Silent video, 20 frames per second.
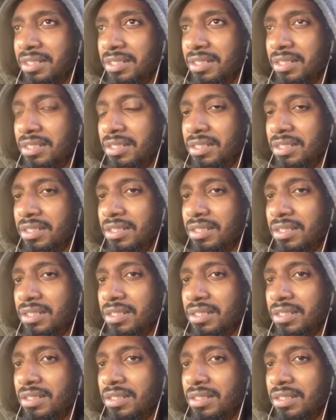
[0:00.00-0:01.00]

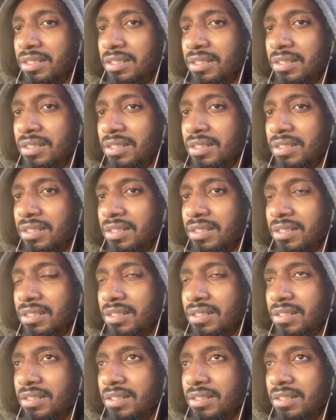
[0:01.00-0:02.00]

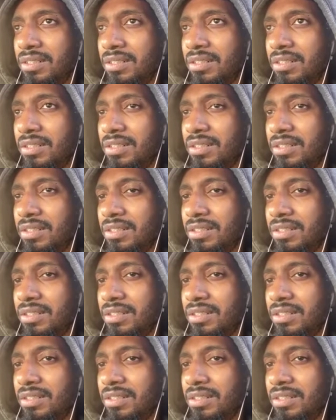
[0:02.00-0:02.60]
(silence)